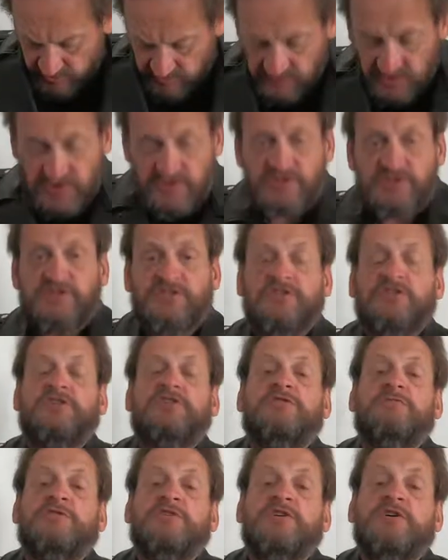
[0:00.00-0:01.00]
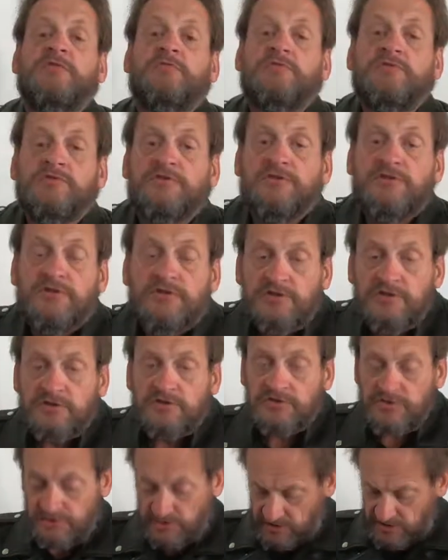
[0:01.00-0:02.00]
because you need to be able to
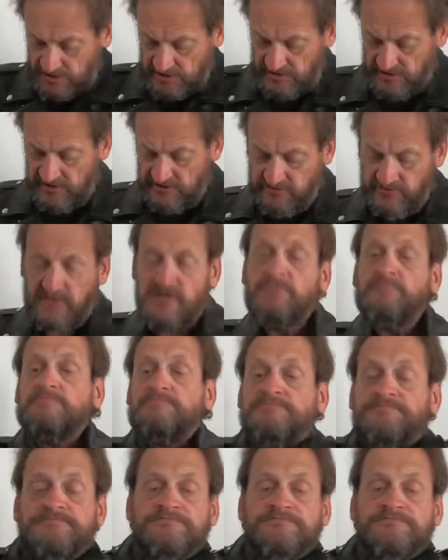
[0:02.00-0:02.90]
do your leather up